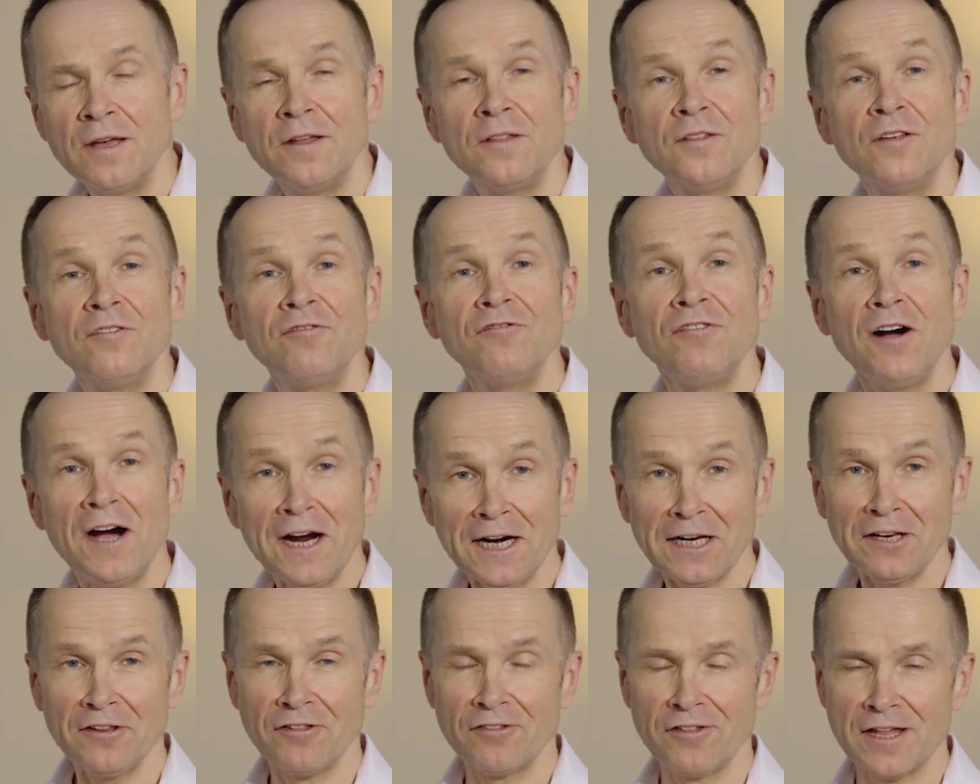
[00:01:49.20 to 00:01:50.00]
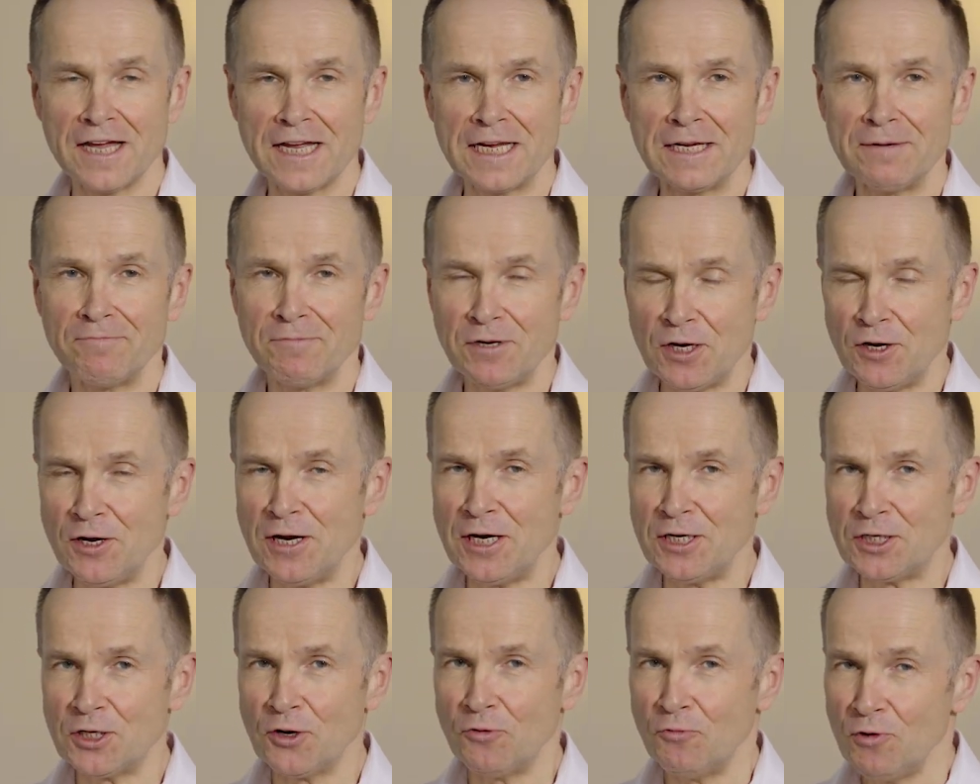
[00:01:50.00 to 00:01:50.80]
The final thing you
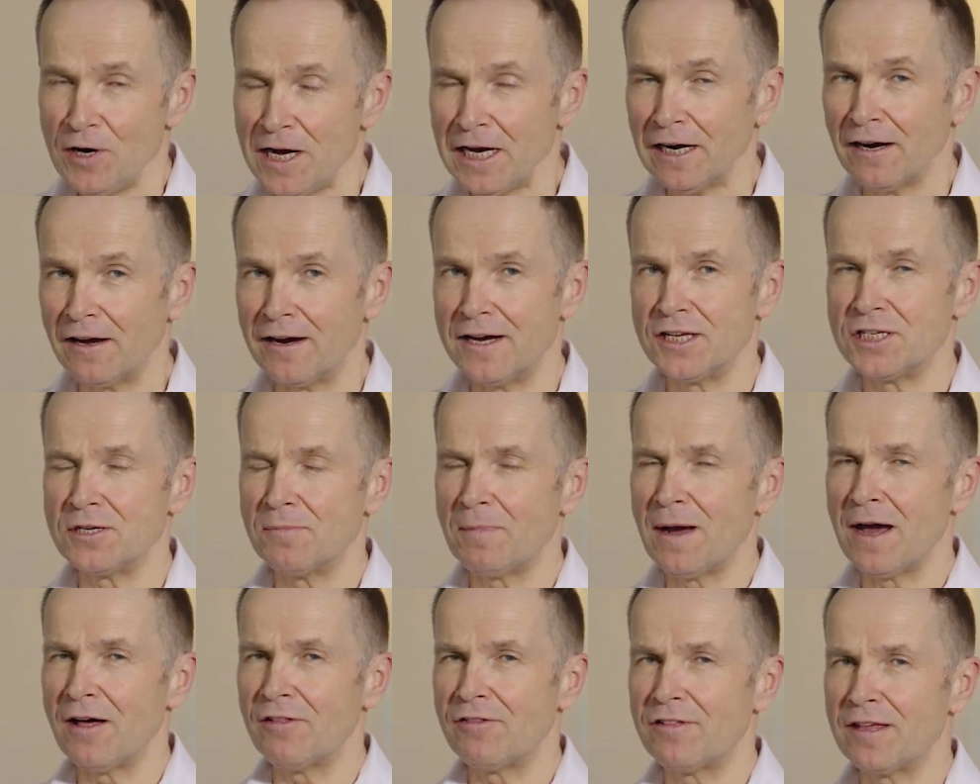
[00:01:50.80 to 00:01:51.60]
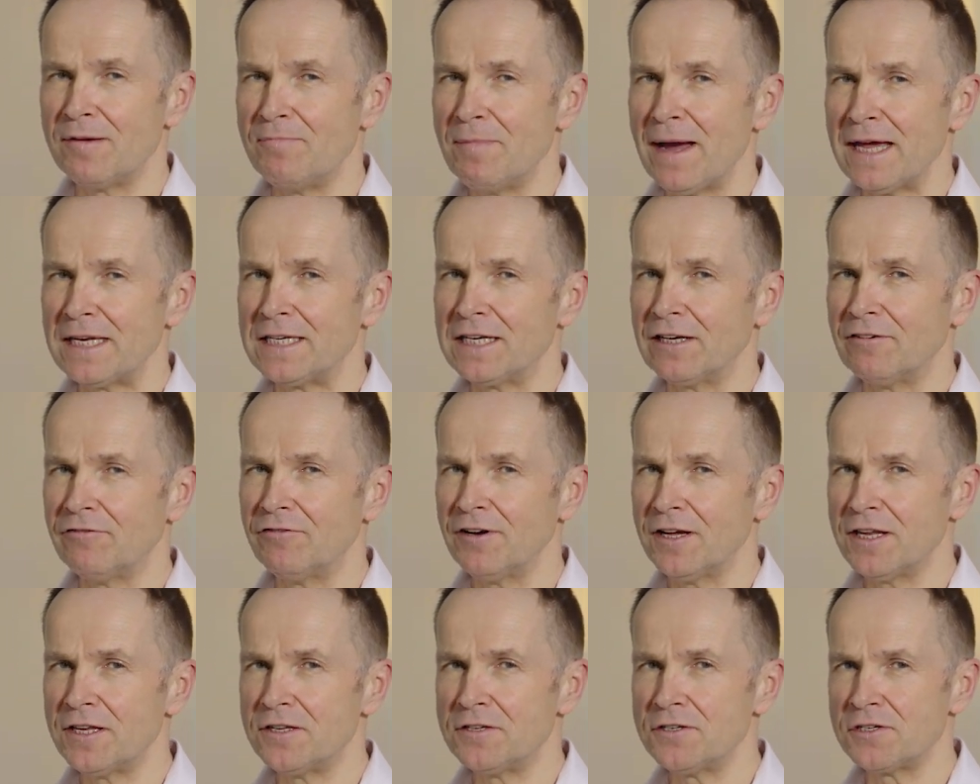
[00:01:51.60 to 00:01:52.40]
need to realise about thematic
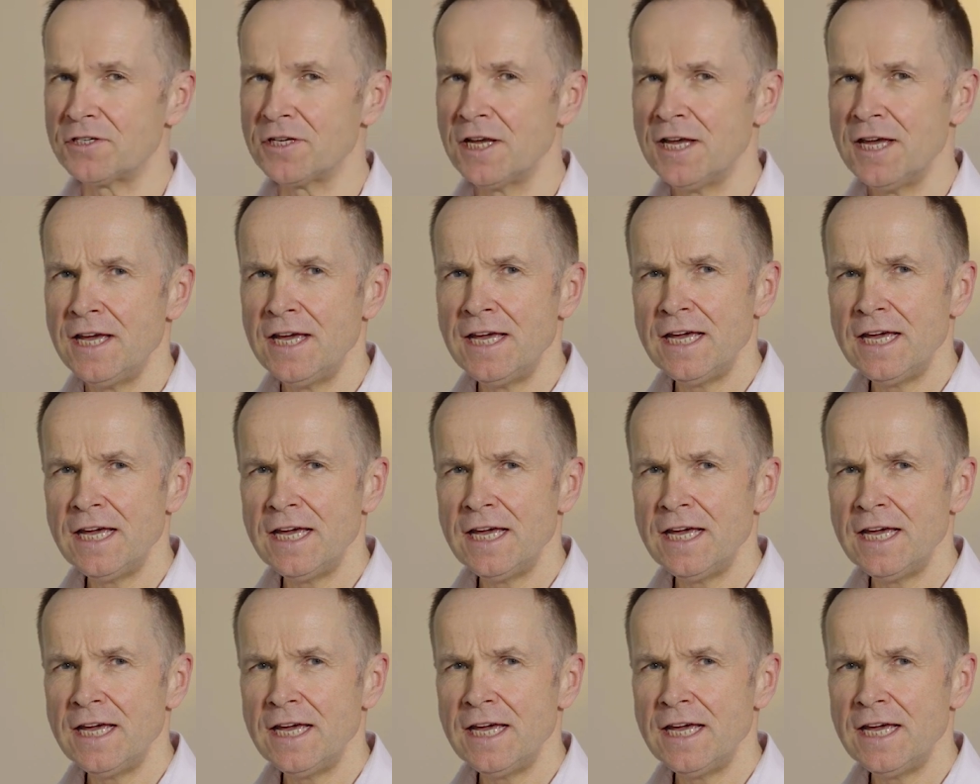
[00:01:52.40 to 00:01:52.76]
funds